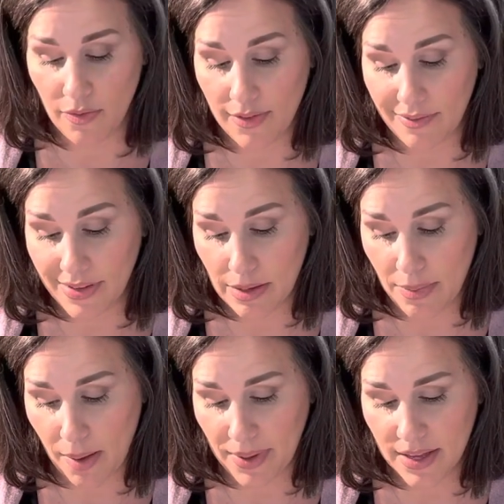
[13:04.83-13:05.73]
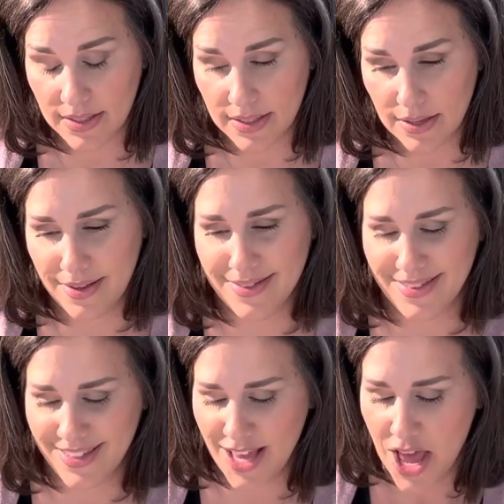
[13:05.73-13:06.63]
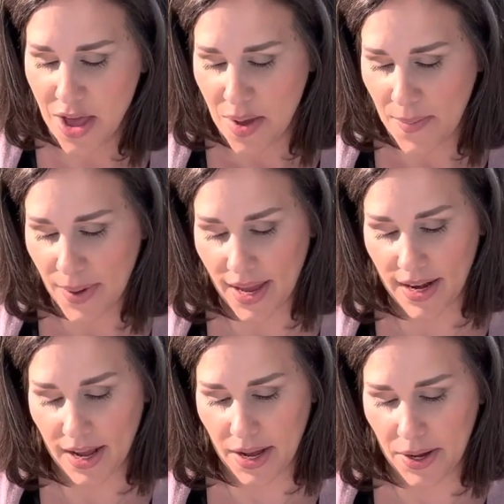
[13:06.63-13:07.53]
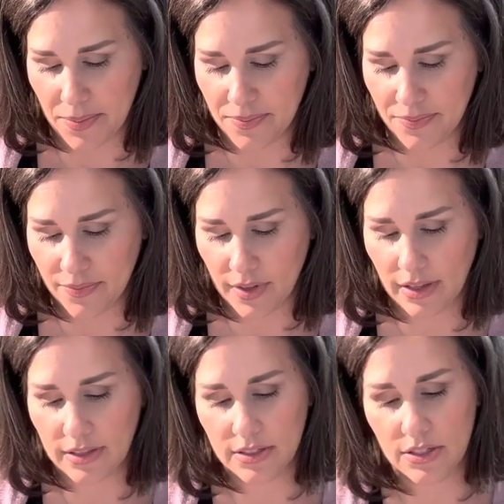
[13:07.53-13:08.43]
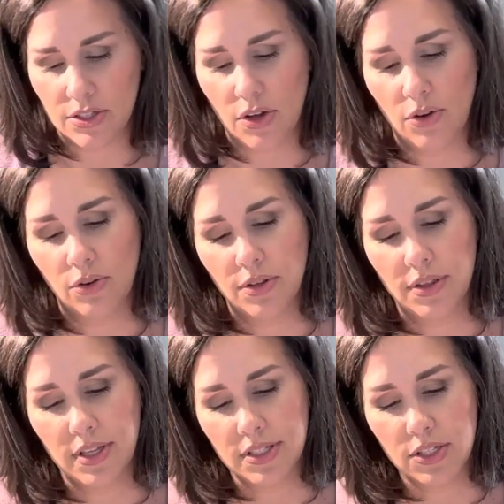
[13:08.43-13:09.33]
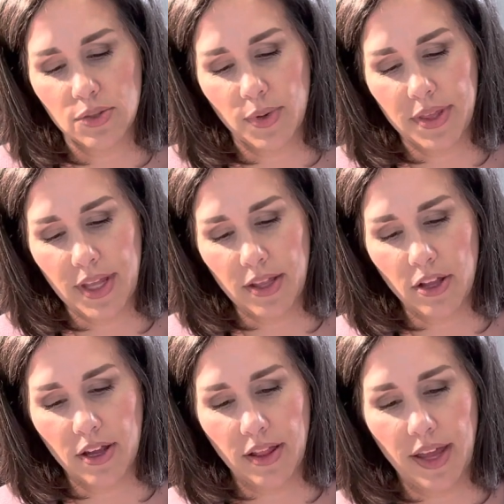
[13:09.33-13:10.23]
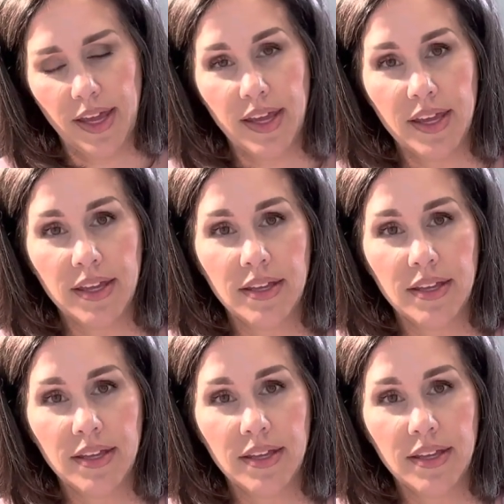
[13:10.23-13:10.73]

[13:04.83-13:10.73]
fluffy poppy is, but so this is what they look like.